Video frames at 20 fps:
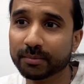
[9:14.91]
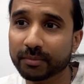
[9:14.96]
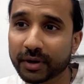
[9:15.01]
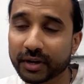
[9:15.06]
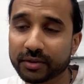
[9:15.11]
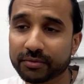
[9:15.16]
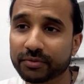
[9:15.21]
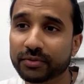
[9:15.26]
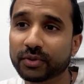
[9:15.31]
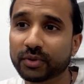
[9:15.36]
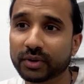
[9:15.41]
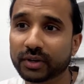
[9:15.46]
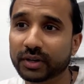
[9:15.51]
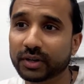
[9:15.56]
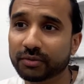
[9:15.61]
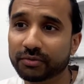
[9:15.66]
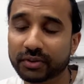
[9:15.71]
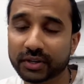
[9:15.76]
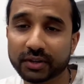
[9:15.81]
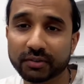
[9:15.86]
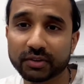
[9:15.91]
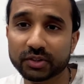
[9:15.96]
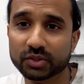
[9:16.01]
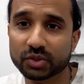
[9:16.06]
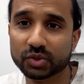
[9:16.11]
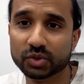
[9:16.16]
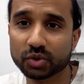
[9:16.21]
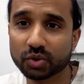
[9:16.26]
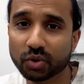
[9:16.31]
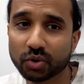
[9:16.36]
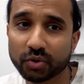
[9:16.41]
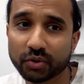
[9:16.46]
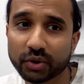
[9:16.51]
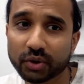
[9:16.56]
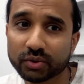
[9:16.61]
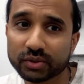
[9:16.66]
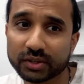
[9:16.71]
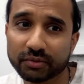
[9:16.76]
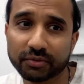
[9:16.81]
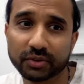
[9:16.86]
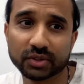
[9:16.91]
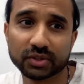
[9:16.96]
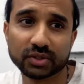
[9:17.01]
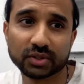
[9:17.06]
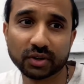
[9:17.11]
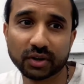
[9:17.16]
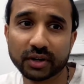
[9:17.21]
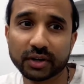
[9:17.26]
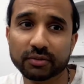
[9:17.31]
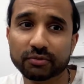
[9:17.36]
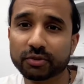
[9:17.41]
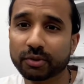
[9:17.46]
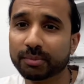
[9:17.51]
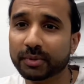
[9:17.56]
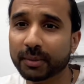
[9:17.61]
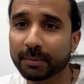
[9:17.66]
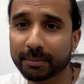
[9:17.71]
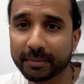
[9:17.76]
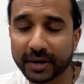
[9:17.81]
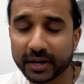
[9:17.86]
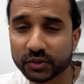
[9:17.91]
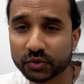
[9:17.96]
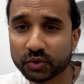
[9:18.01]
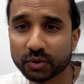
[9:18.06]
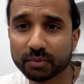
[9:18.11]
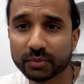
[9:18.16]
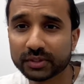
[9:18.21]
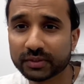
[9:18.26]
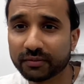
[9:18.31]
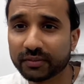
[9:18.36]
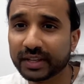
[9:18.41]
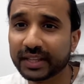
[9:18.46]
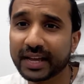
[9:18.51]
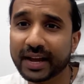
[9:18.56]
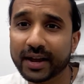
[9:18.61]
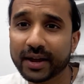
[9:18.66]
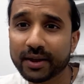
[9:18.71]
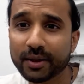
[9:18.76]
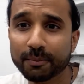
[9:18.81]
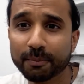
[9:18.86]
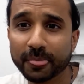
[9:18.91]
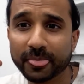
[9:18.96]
But if you're giving tutorials, if you're starting from your bedroom or something like that,